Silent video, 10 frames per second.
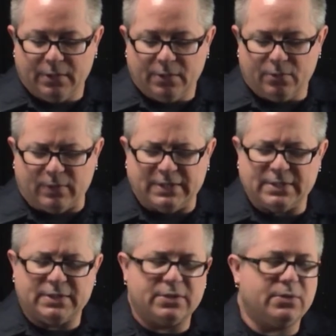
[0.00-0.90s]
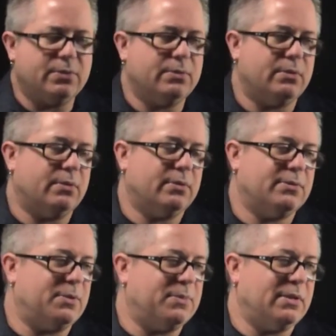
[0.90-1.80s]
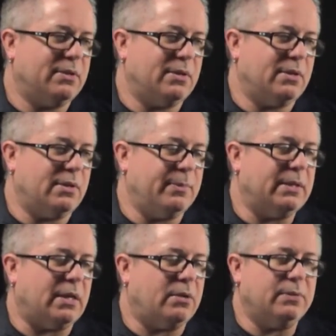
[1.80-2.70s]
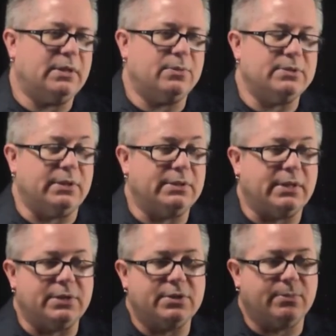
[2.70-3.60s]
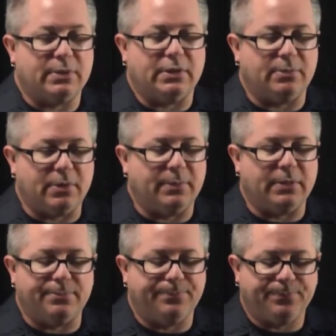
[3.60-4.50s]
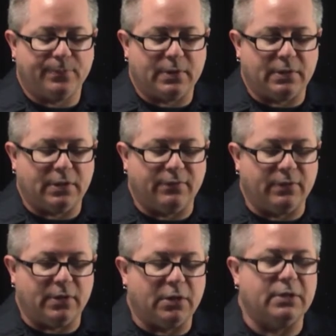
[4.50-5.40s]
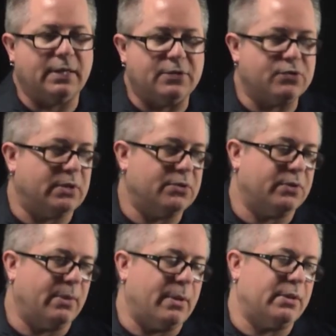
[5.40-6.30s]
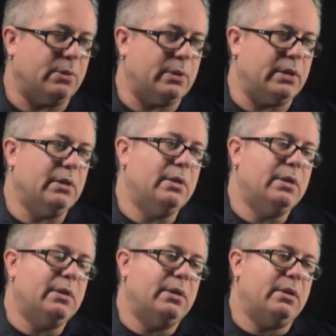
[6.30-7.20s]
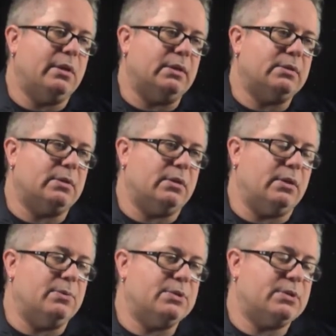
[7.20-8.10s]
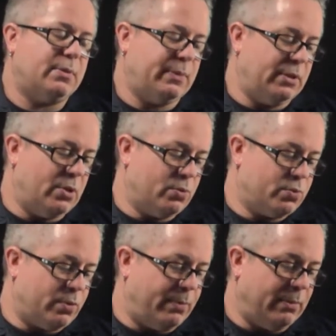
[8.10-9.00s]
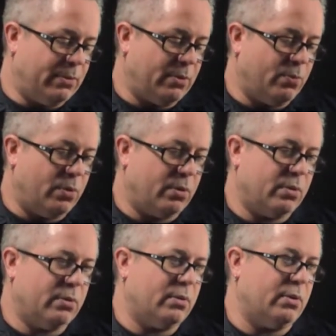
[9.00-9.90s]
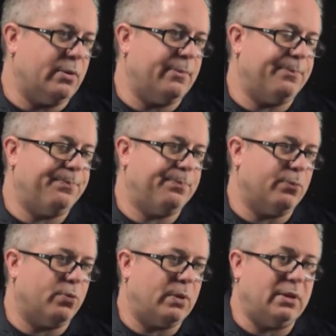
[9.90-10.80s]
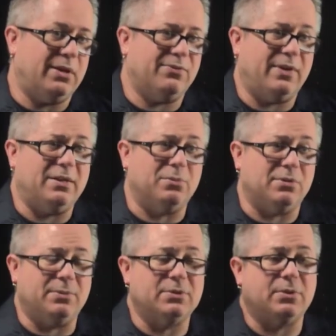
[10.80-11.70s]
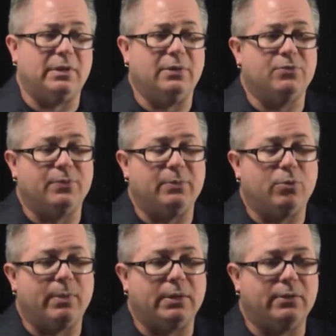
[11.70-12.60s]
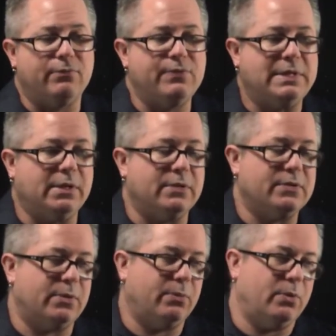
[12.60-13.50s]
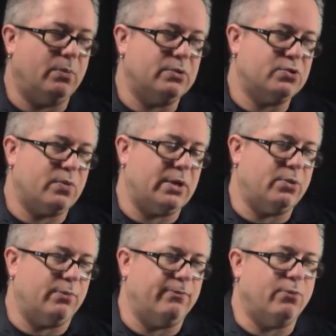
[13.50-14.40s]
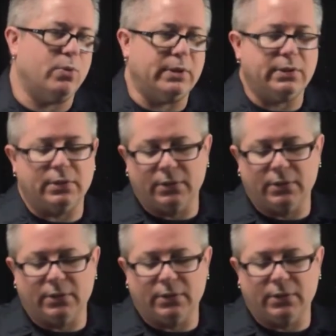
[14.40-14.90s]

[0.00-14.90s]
racist or something. I mean, I don't think that was the intention, but I think even unintentionally it sort of came out that way. That it was just typically those were the people that were more readily available. I think it was really more about convenience than it really was trying to avoid,